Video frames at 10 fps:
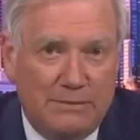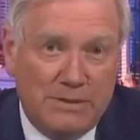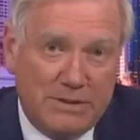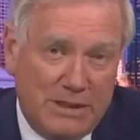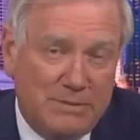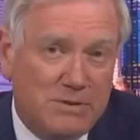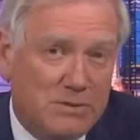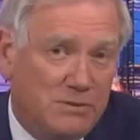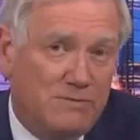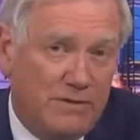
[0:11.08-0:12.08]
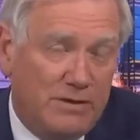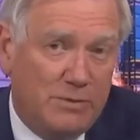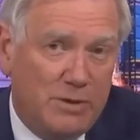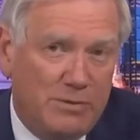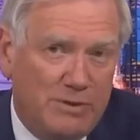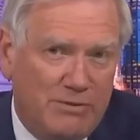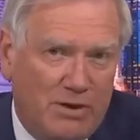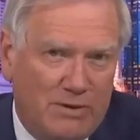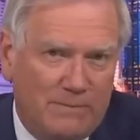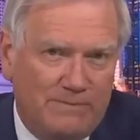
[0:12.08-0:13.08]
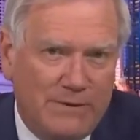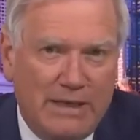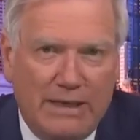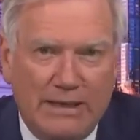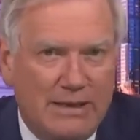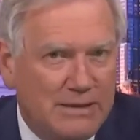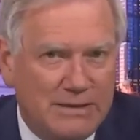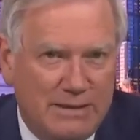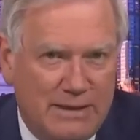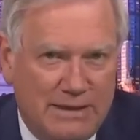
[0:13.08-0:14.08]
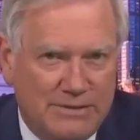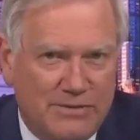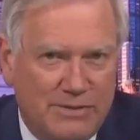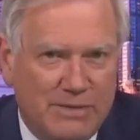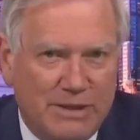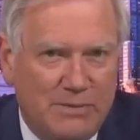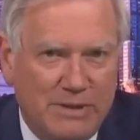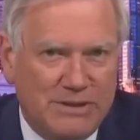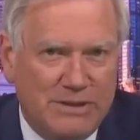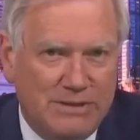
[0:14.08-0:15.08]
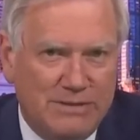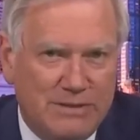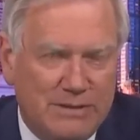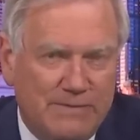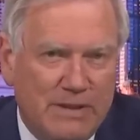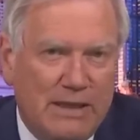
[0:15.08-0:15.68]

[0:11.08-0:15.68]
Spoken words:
but seems could very well be wrong, and he isn't answering my questions.